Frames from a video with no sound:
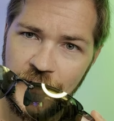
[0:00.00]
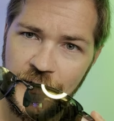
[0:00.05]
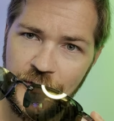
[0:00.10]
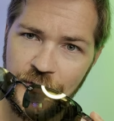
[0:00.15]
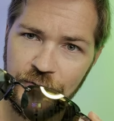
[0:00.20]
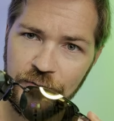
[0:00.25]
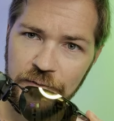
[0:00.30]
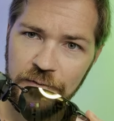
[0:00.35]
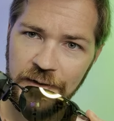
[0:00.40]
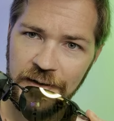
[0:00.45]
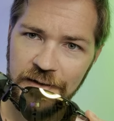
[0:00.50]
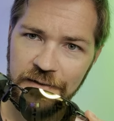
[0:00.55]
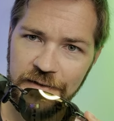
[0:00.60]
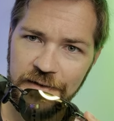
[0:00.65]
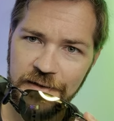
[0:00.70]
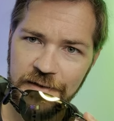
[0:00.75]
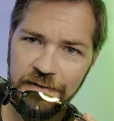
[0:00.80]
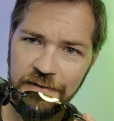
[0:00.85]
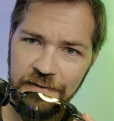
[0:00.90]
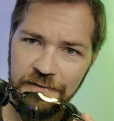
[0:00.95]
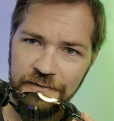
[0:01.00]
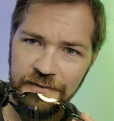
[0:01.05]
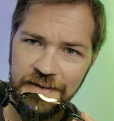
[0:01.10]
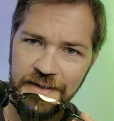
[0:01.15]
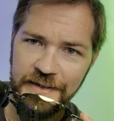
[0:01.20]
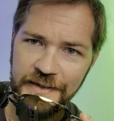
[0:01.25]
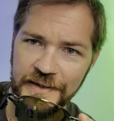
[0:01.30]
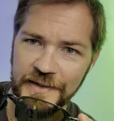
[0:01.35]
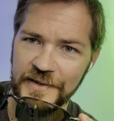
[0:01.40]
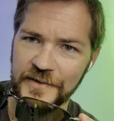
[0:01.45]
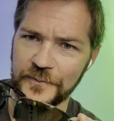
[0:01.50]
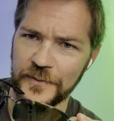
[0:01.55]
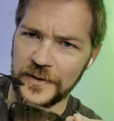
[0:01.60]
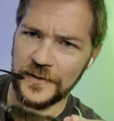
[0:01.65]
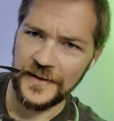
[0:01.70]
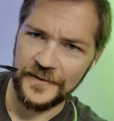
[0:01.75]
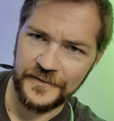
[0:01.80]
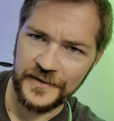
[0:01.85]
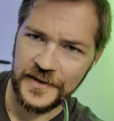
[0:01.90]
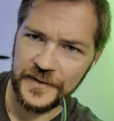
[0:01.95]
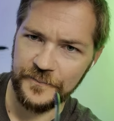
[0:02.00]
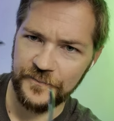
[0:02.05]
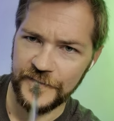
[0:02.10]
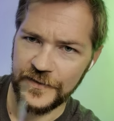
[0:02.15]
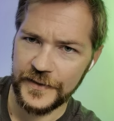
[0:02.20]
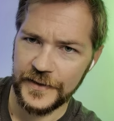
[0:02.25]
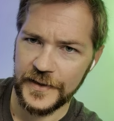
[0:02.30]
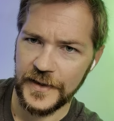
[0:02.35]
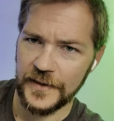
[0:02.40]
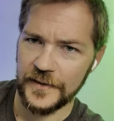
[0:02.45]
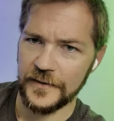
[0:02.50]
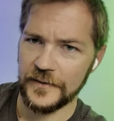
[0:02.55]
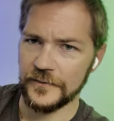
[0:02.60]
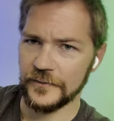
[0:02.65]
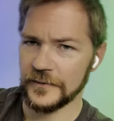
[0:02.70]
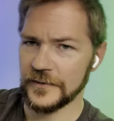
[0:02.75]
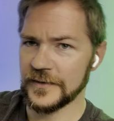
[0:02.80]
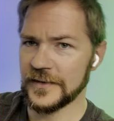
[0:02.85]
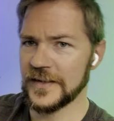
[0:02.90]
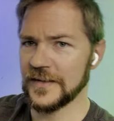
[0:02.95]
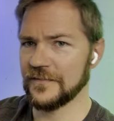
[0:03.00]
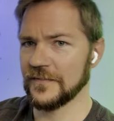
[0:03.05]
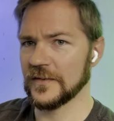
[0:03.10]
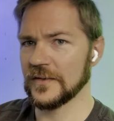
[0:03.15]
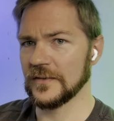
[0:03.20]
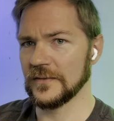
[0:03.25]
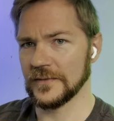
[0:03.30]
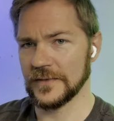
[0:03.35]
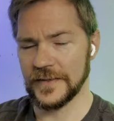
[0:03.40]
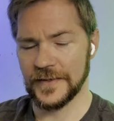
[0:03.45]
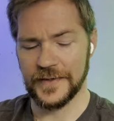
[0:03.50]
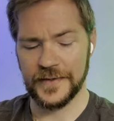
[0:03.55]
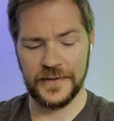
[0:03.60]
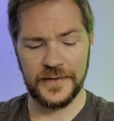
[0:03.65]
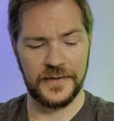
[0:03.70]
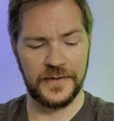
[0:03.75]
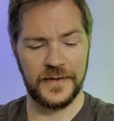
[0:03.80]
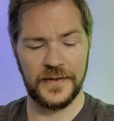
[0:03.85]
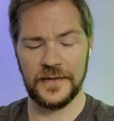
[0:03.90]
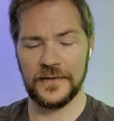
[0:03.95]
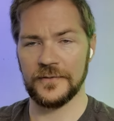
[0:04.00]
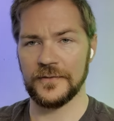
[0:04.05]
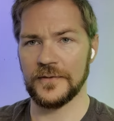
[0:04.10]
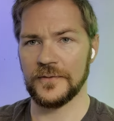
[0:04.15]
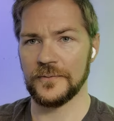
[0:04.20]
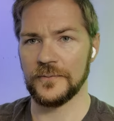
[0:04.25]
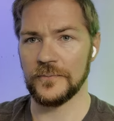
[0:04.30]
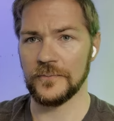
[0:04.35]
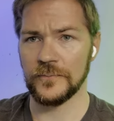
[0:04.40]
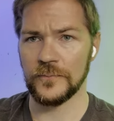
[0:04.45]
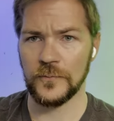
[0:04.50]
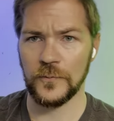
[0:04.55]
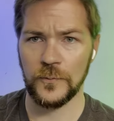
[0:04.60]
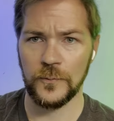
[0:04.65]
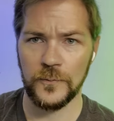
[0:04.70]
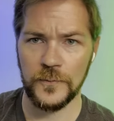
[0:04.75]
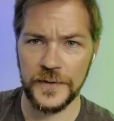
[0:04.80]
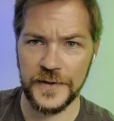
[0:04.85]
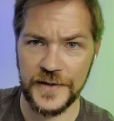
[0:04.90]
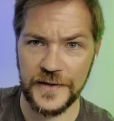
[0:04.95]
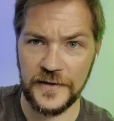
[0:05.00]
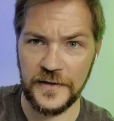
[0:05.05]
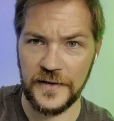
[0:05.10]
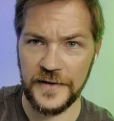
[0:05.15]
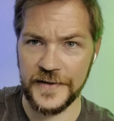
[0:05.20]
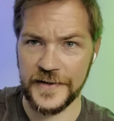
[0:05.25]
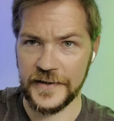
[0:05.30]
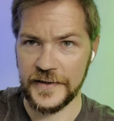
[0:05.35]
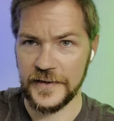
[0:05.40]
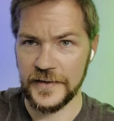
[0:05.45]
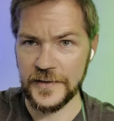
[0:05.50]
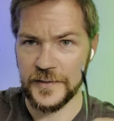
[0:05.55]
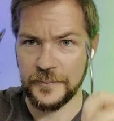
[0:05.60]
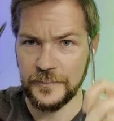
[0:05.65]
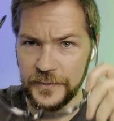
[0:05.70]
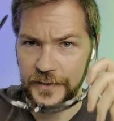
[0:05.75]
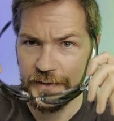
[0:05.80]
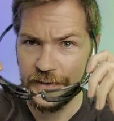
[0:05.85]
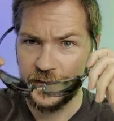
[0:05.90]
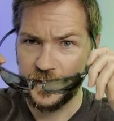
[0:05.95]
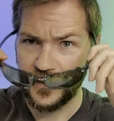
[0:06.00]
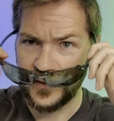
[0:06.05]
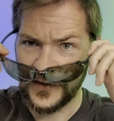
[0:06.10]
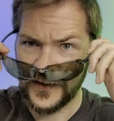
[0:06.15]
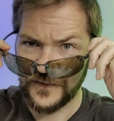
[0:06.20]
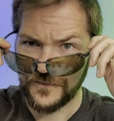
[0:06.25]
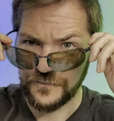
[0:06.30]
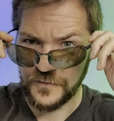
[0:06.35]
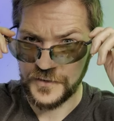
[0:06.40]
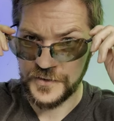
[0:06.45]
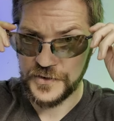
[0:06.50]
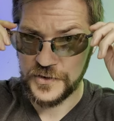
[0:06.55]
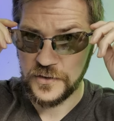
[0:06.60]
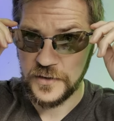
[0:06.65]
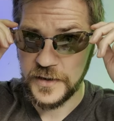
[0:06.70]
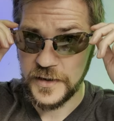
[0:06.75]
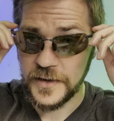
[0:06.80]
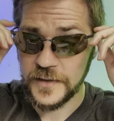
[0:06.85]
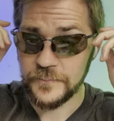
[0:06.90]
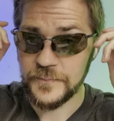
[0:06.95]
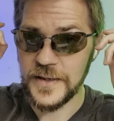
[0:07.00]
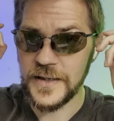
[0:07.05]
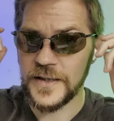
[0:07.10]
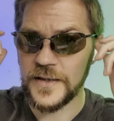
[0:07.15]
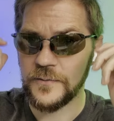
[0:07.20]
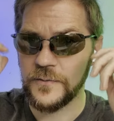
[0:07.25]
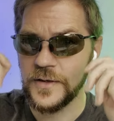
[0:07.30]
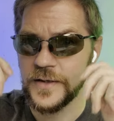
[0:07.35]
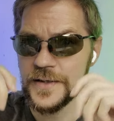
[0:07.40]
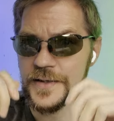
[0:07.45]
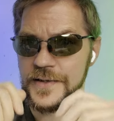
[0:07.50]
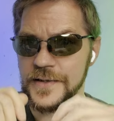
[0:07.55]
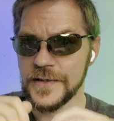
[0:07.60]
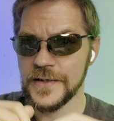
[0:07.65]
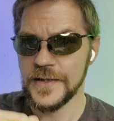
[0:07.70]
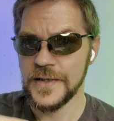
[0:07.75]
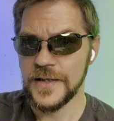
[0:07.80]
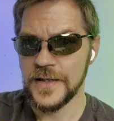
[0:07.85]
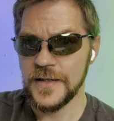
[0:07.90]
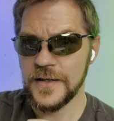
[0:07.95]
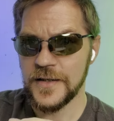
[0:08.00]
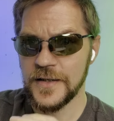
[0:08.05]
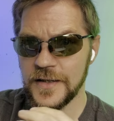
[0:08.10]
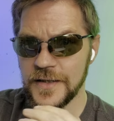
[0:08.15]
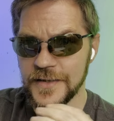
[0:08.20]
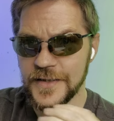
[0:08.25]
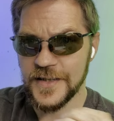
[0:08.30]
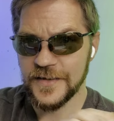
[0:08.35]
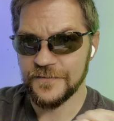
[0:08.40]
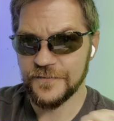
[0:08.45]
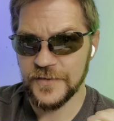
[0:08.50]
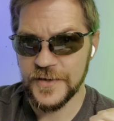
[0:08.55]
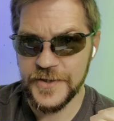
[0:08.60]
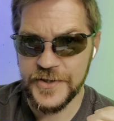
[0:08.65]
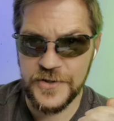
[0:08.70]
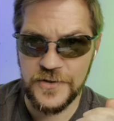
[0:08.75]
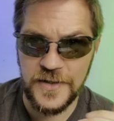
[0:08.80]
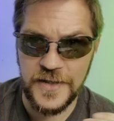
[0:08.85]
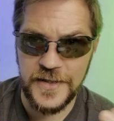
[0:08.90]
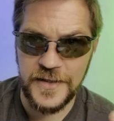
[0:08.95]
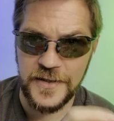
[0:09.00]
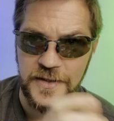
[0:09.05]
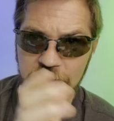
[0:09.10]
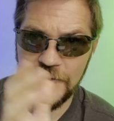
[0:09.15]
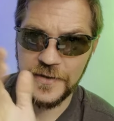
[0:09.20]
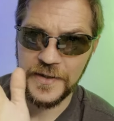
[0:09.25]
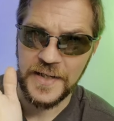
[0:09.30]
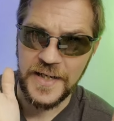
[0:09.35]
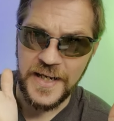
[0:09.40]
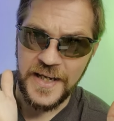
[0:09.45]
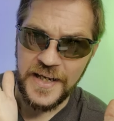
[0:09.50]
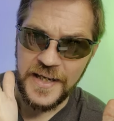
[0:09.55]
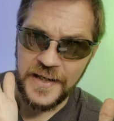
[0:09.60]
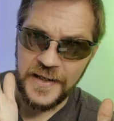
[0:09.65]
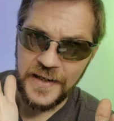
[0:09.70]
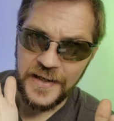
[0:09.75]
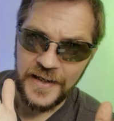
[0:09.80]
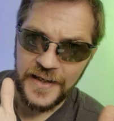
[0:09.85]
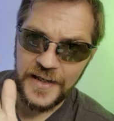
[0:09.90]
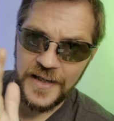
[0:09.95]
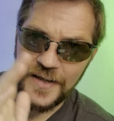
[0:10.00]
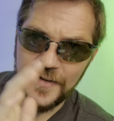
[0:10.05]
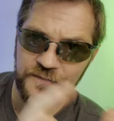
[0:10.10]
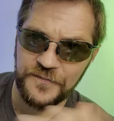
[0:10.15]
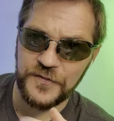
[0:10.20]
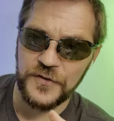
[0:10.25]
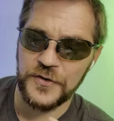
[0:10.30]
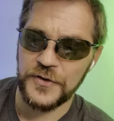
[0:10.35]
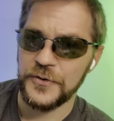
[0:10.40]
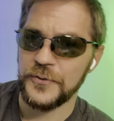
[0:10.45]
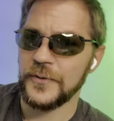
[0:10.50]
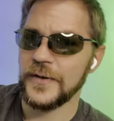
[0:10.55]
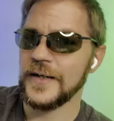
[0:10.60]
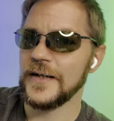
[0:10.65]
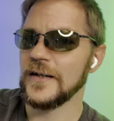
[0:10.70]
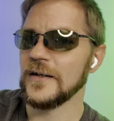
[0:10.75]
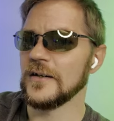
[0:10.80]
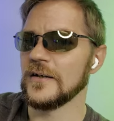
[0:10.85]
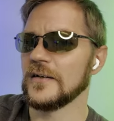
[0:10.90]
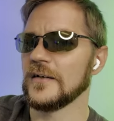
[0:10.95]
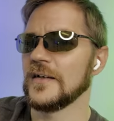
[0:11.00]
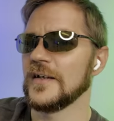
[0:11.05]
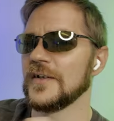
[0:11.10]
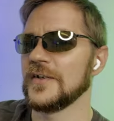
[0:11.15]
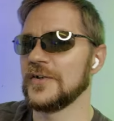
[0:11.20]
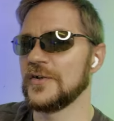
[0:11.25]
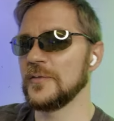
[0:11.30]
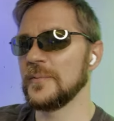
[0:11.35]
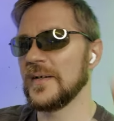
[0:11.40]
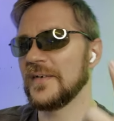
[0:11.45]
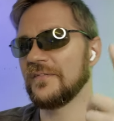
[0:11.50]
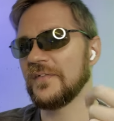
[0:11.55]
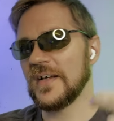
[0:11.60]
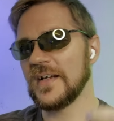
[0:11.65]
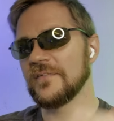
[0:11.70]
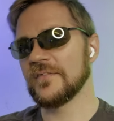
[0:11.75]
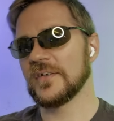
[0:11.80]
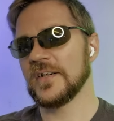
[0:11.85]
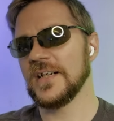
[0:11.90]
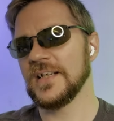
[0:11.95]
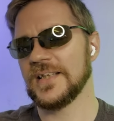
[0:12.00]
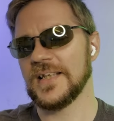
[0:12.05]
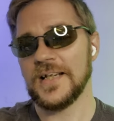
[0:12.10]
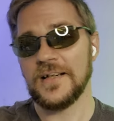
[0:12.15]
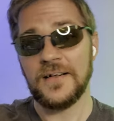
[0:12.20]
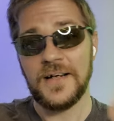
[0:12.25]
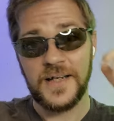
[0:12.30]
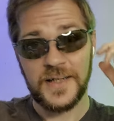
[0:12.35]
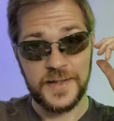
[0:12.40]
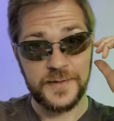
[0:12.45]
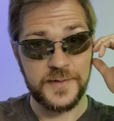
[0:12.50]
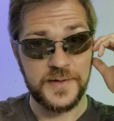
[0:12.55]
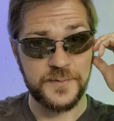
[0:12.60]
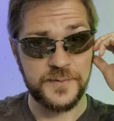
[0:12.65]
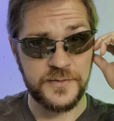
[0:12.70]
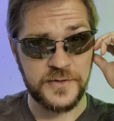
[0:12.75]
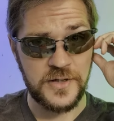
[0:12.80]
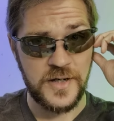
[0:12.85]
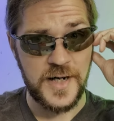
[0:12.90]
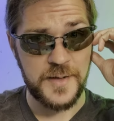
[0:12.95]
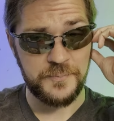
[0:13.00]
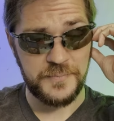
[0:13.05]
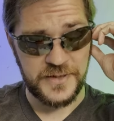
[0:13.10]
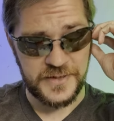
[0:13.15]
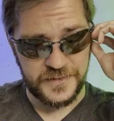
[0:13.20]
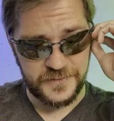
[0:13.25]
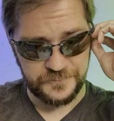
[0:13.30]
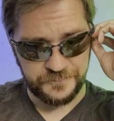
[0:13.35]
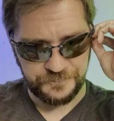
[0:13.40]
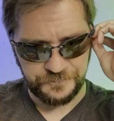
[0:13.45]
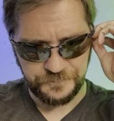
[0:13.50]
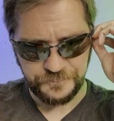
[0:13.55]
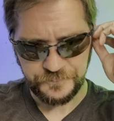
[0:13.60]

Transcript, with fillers: throughout the lens. We are having some fun technical difficulties today. I don't know what's causing it, but it's frustrating anyways. On that frustrating note, if you're new here, do me a favor, hit that like and subscribe button.